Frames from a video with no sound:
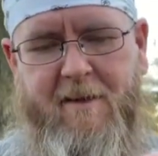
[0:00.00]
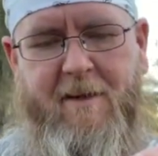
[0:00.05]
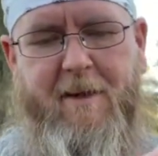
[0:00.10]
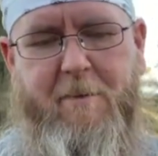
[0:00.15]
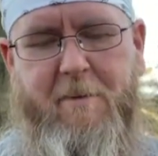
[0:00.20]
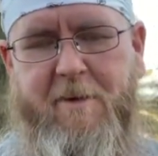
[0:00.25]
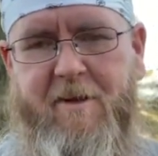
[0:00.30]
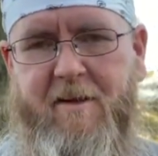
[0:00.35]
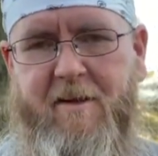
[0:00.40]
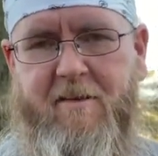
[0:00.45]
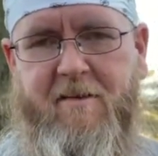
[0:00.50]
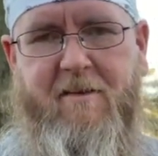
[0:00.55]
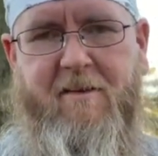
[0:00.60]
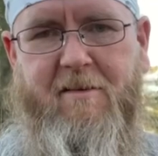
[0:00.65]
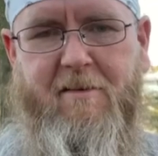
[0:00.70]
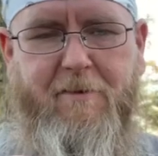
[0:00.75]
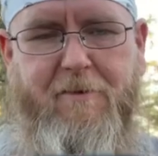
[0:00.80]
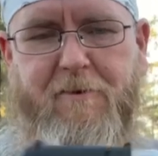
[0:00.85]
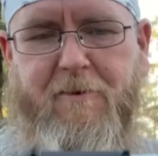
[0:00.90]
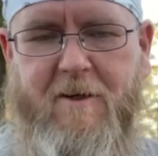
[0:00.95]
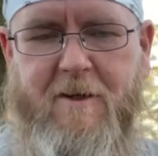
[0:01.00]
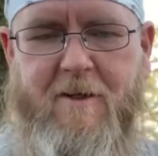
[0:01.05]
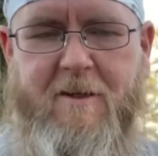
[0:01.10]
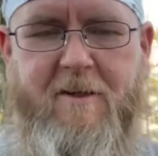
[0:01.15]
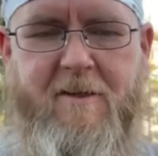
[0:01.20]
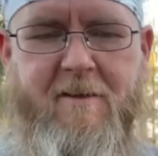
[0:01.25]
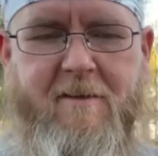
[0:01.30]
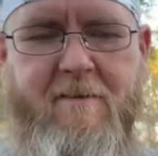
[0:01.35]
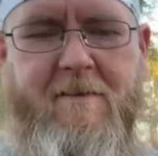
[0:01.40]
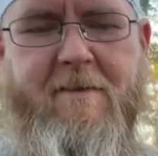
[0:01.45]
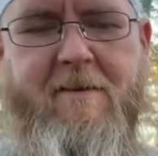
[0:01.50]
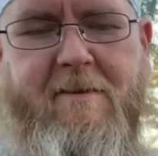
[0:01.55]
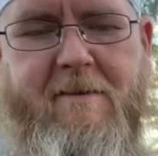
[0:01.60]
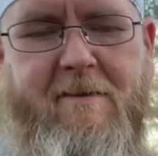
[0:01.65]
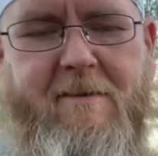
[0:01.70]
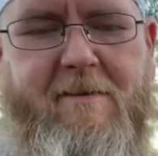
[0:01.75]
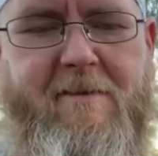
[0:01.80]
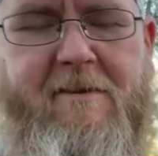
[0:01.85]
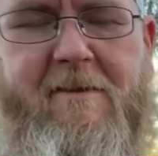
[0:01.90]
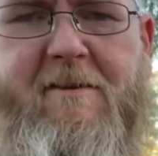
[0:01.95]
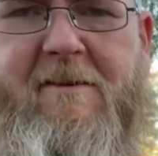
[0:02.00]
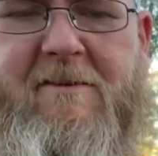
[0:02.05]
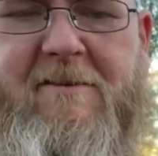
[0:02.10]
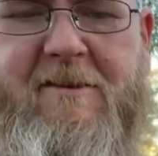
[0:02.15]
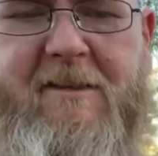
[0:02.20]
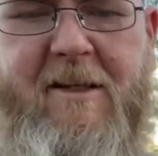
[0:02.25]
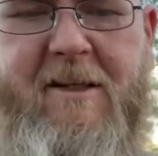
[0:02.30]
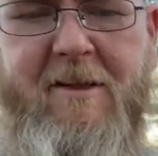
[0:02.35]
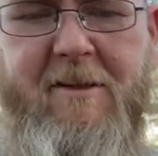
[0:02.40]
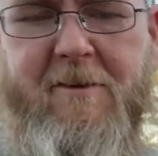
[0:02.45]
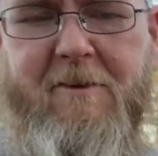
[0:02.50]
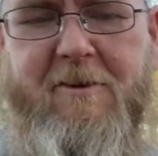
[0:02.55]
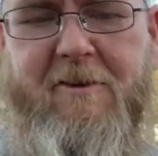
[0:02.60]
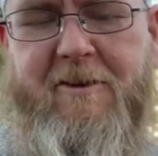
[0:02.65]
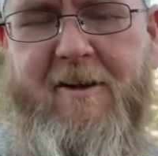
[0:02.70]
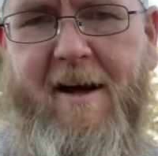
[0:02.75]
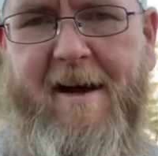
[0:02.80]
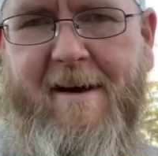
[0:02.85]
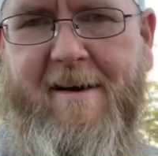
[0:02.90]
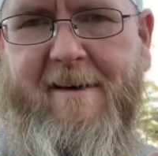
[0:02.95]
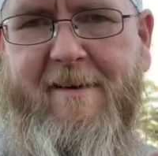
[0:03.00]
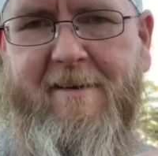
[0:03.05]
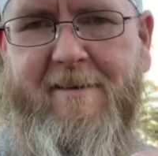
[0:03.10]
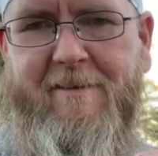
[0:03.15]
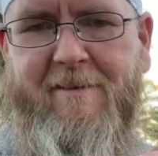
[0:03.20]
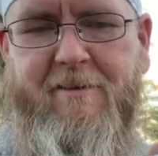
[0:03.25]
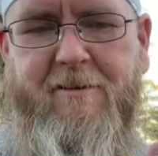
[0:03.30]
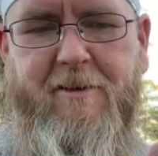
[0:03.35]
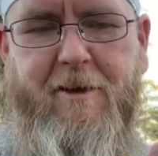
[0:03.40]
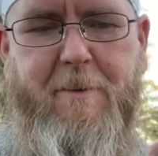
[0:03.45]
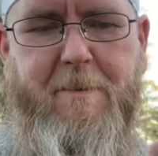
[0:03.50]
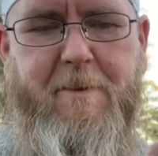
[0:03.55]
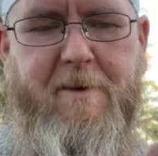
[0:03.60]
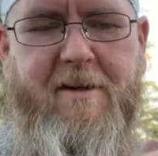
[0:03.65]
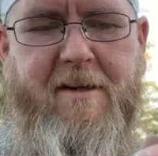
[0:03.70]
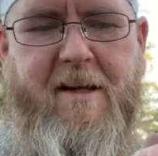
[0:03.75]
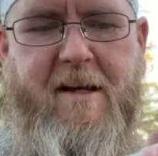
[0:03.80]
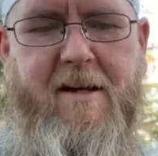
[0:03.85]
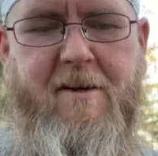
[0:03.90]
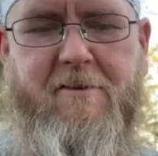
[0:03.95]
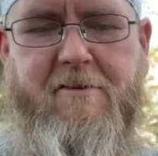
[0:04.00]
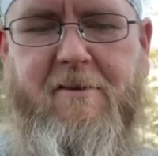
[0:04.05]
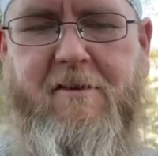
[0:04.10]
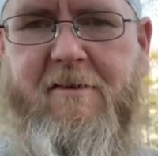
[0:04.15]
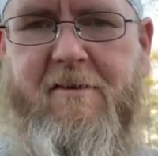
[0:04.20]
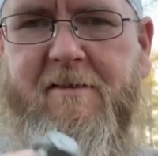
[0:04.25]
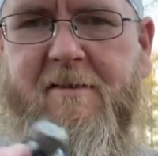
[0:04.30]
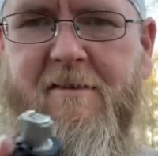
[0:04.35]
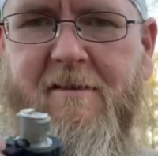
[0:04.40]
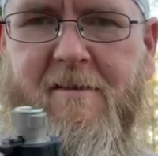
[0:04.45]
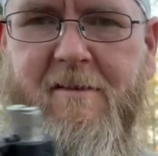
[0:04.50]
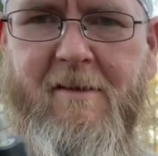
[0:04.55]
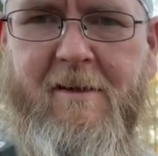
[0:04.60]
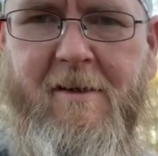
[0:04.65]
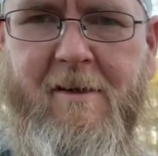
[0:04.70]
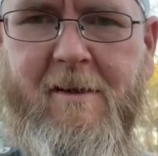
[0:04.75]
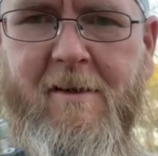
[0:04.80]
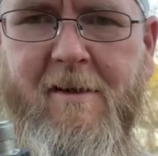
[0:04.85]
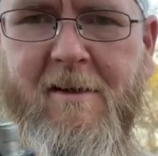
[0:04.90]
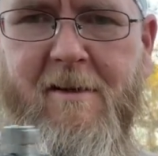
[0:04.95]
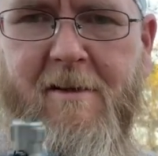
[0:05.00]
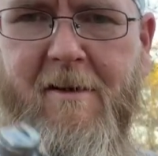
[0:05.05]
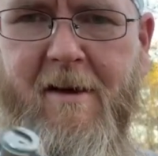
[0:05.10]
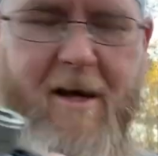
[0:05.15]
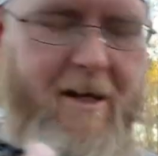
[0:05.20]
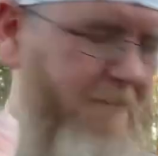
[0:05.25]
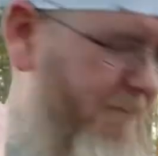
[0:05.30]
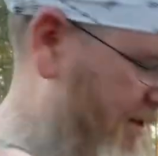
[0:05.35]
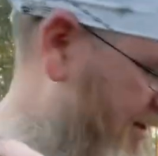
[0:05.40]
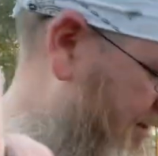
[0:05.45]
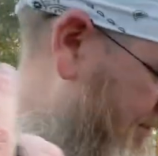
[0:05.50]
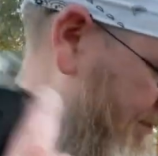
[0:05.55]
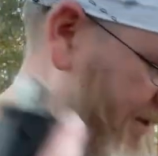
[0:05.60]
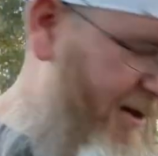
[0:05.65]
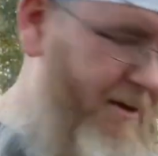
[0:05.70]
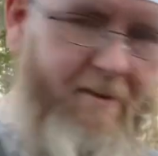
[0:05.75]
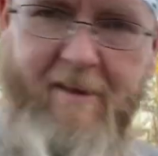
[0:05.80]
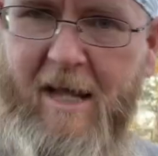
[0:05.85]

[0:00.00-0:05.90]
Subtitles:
But this is a freaking single shot, super dangerous 9mm.